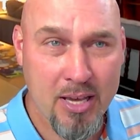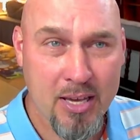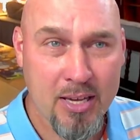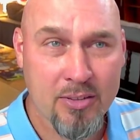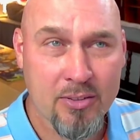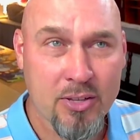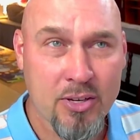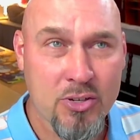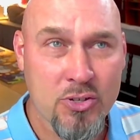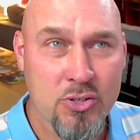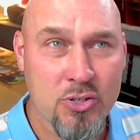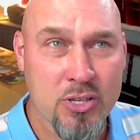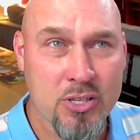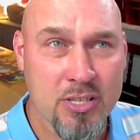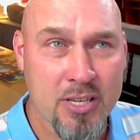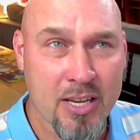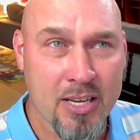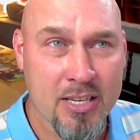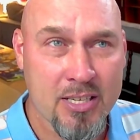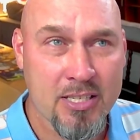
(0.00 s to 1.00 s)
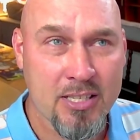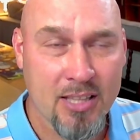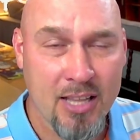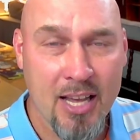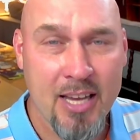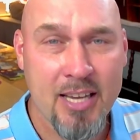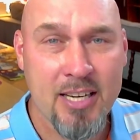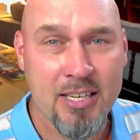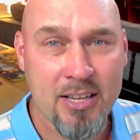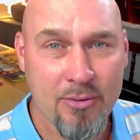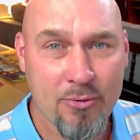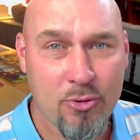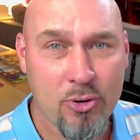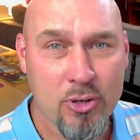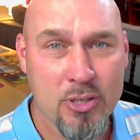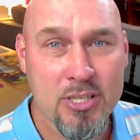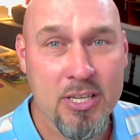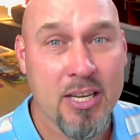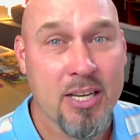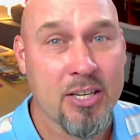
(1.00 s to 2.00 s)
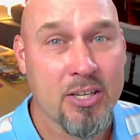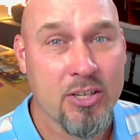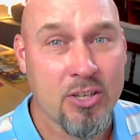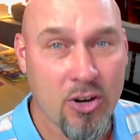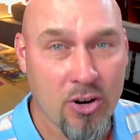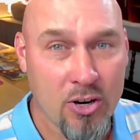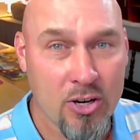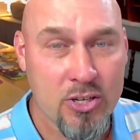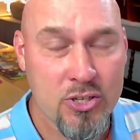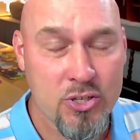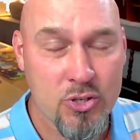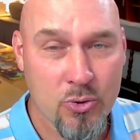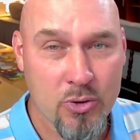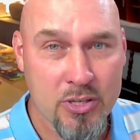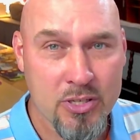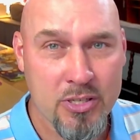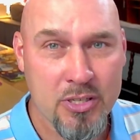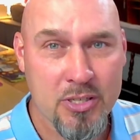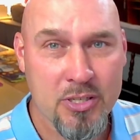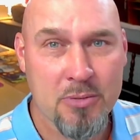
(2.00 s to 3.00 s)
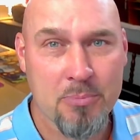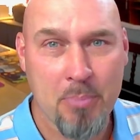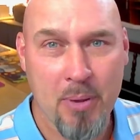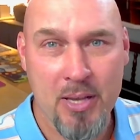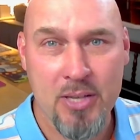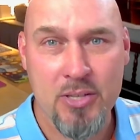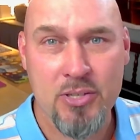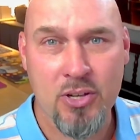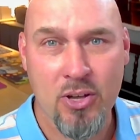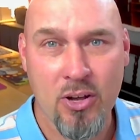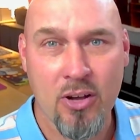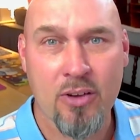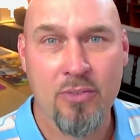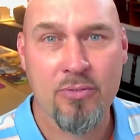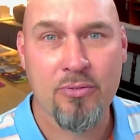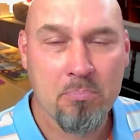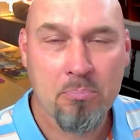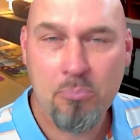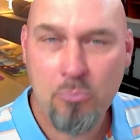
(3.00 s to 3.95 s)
There's just a slight difference in card choices based off